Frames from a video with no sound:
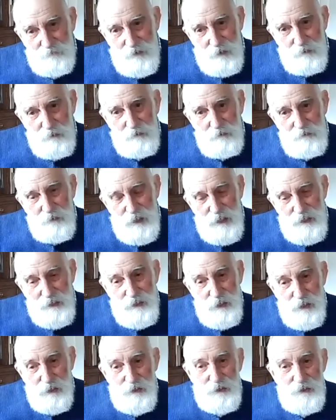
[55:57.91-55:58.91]
When I
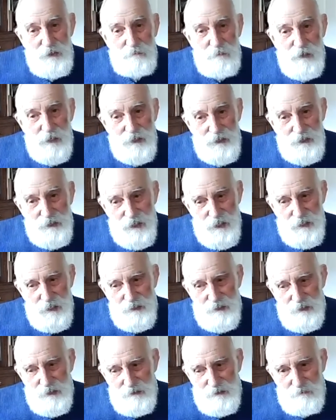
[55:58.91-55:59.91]
started to
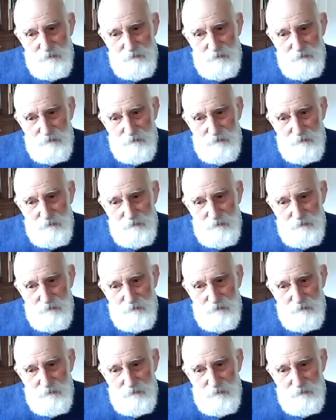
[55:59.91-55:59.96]
meditate,